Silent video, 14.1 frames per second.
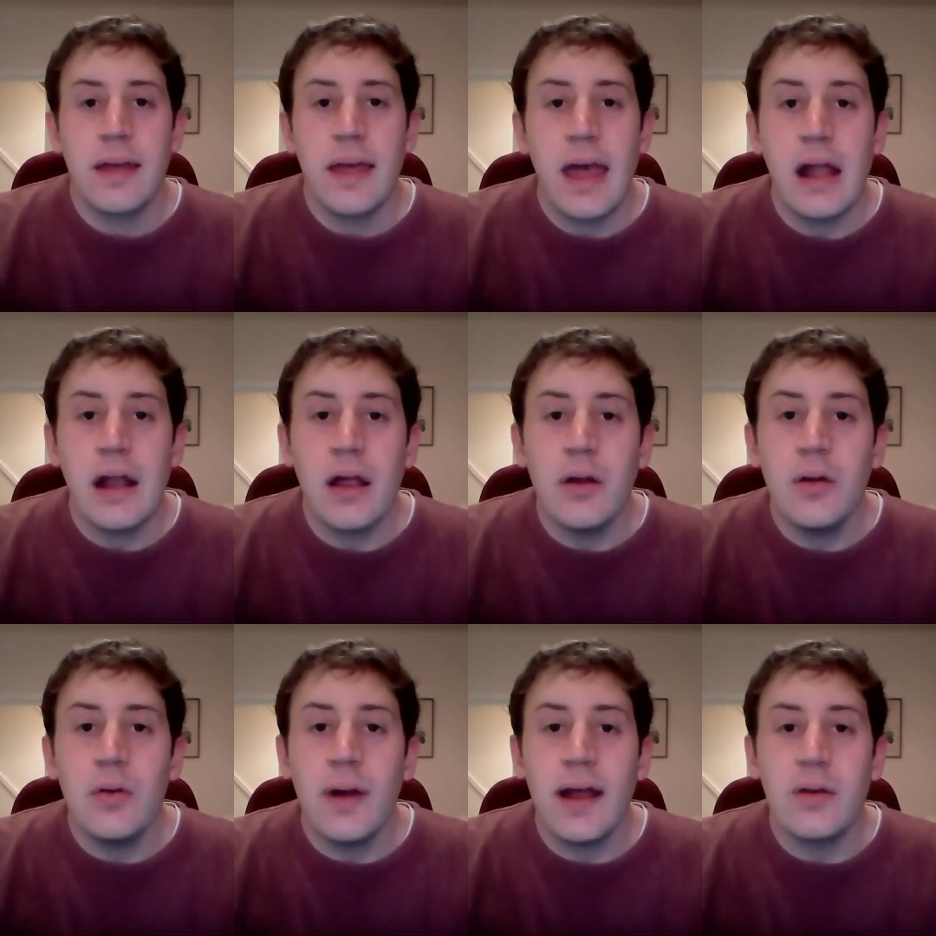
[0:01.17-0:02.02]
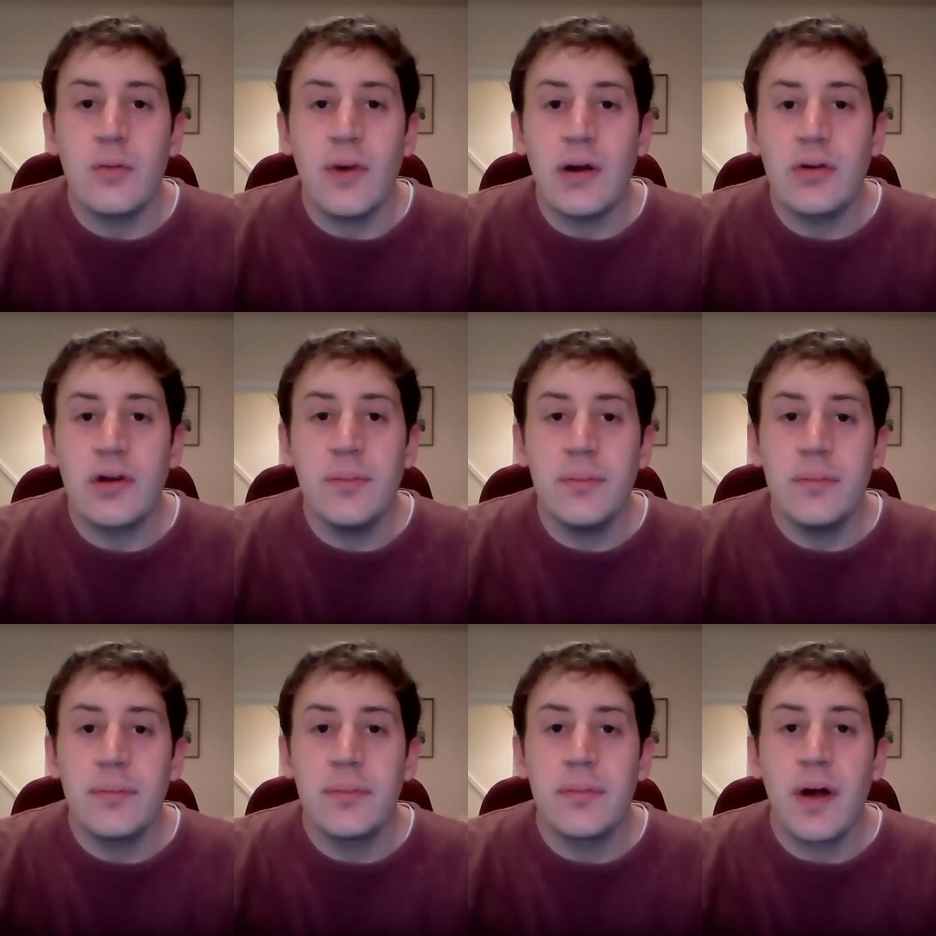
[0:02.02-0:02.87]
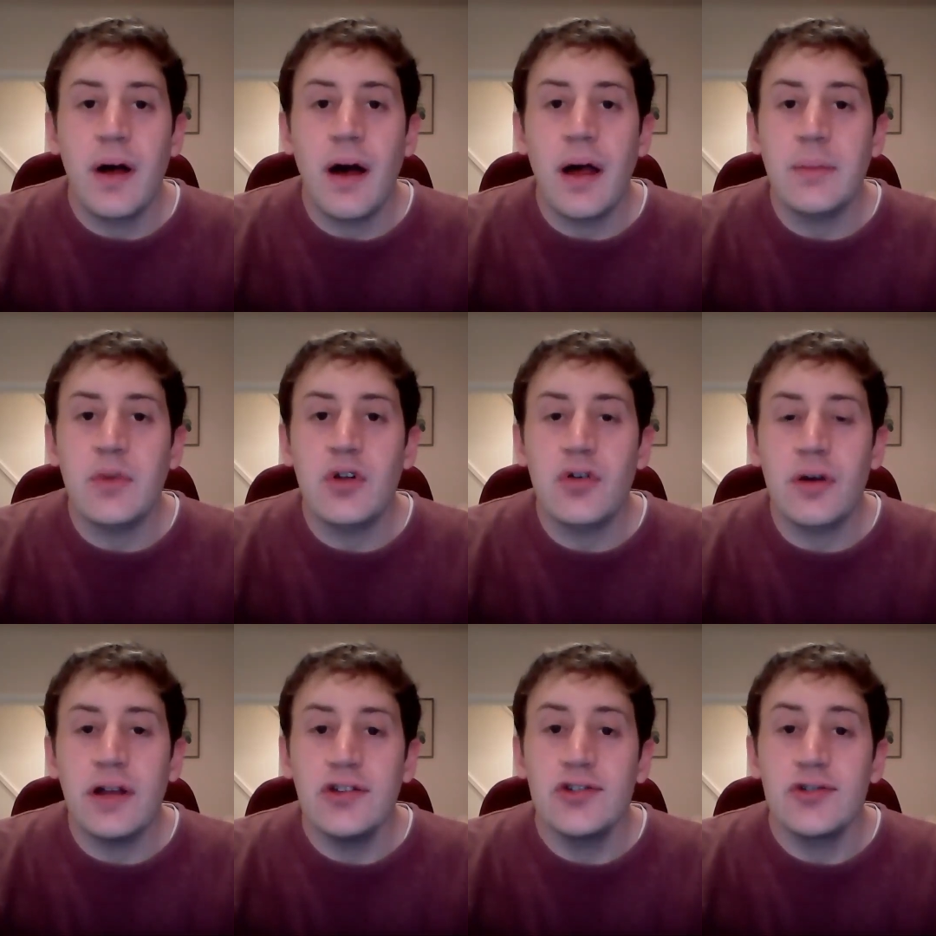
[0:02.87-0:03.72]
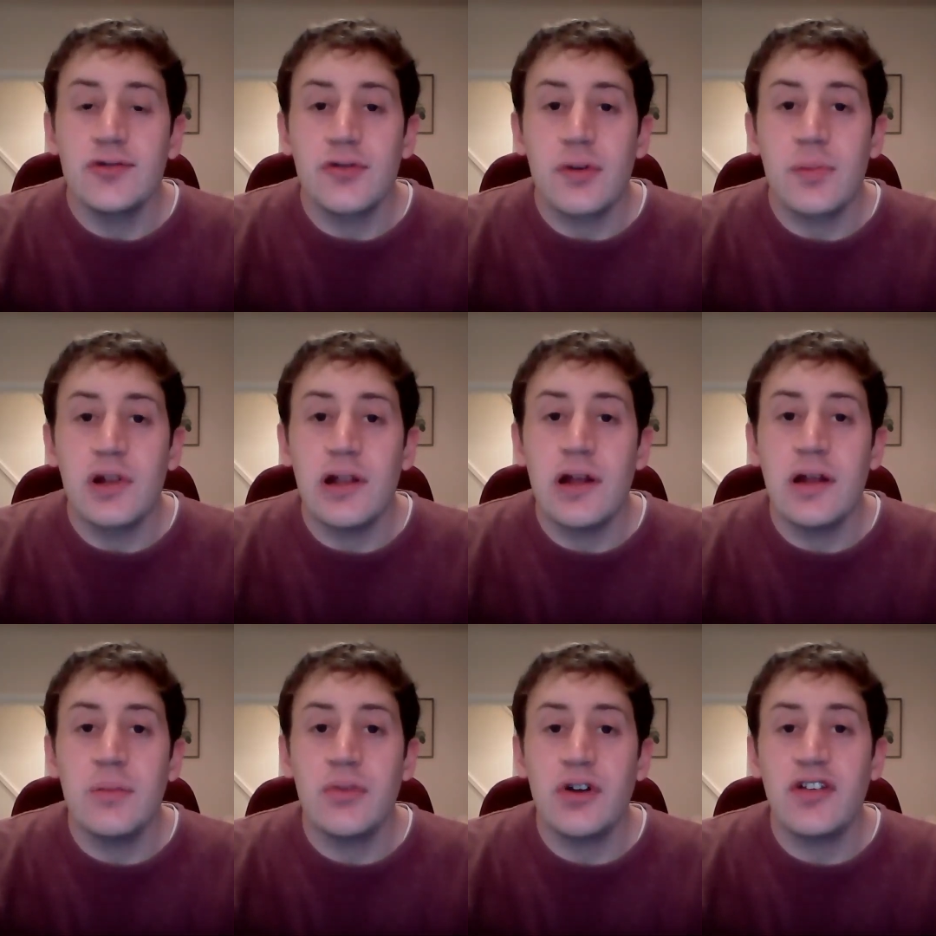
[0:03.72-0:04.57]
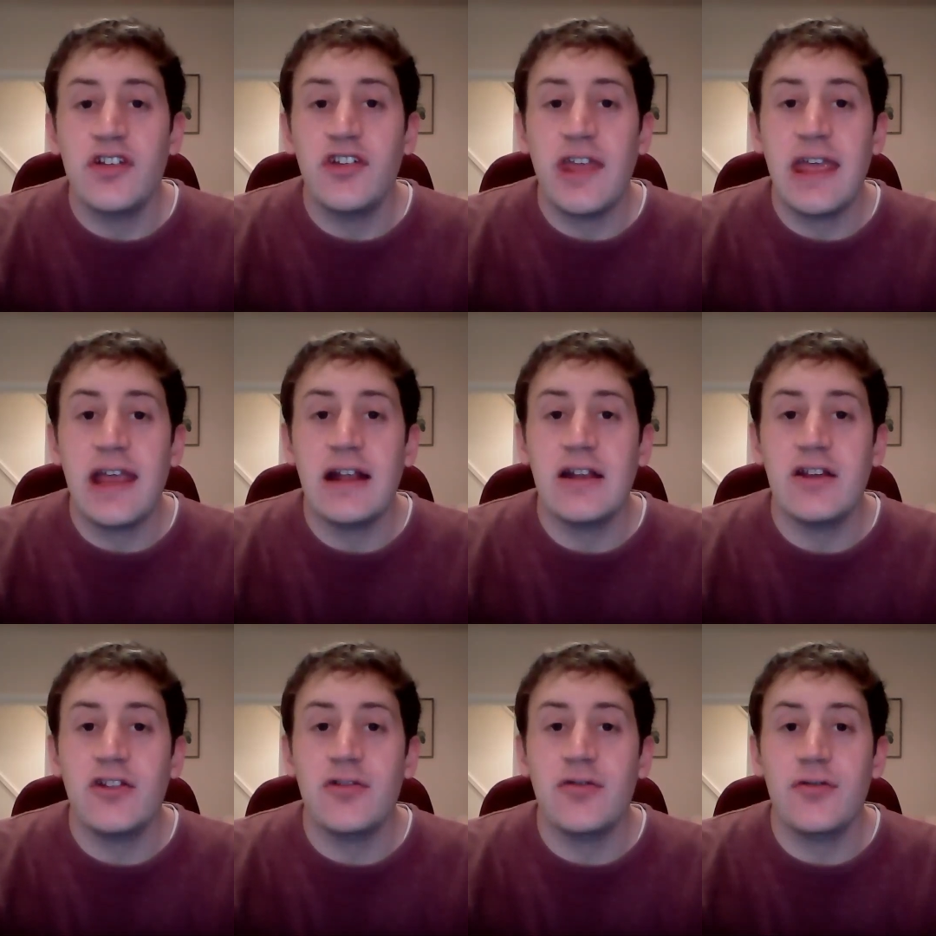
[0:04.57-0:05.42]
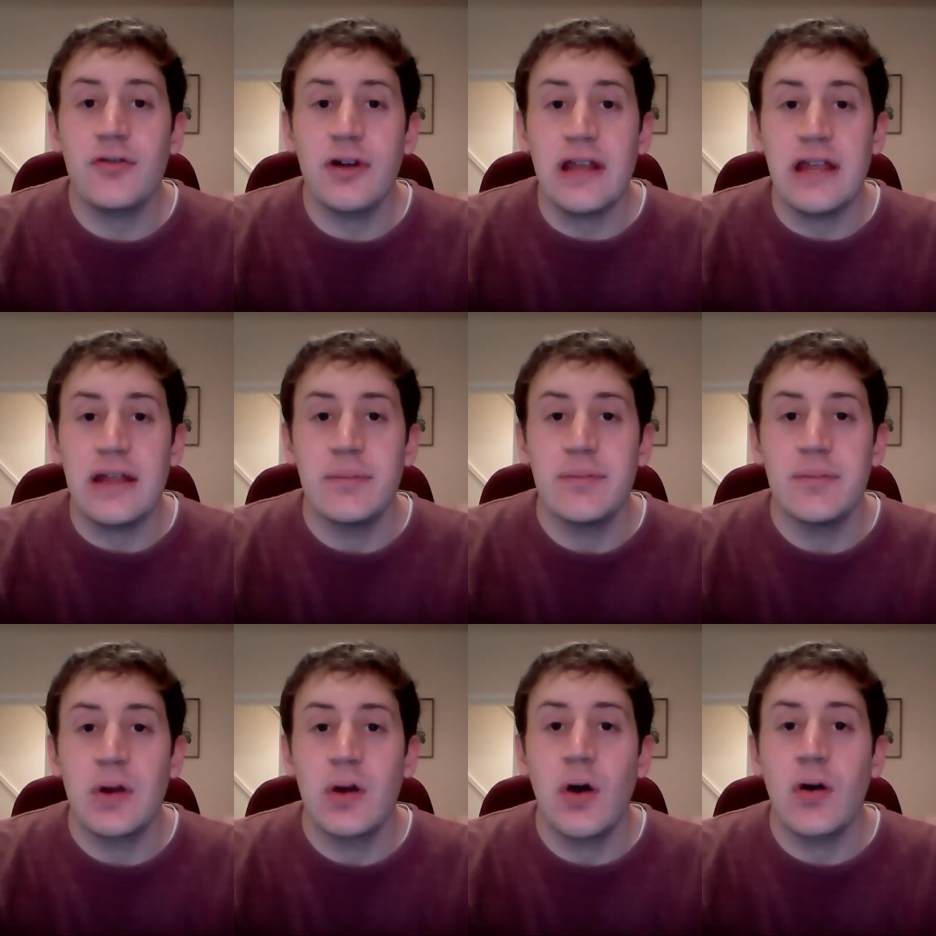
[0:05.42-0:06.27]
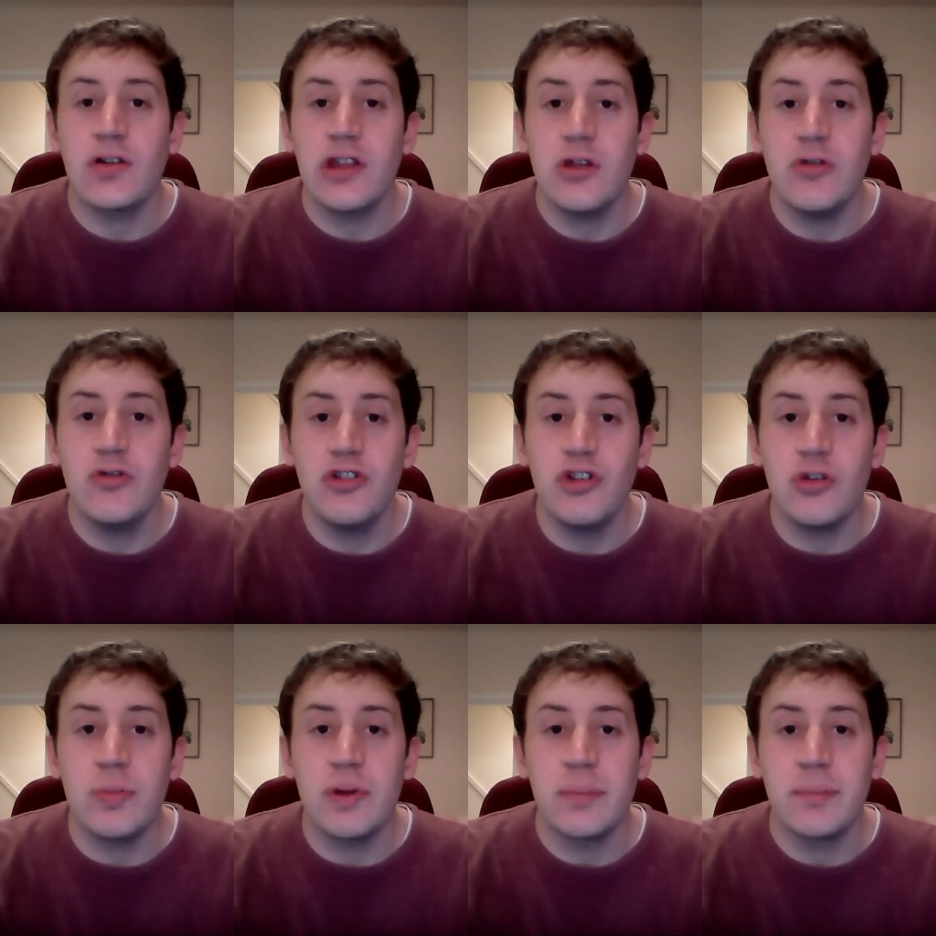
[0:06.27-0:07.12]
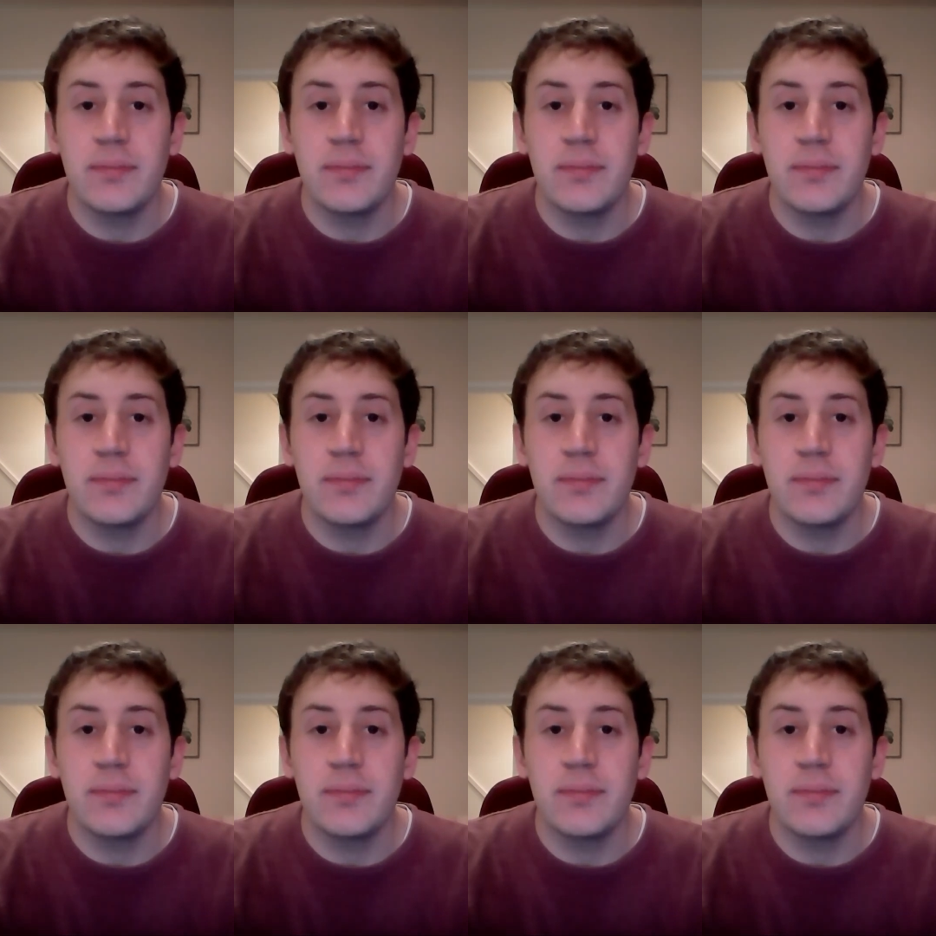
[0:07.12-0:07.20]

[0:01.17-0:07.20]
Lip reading: Hello and welcome. I'm Chris from Learn British English Free on YouTube.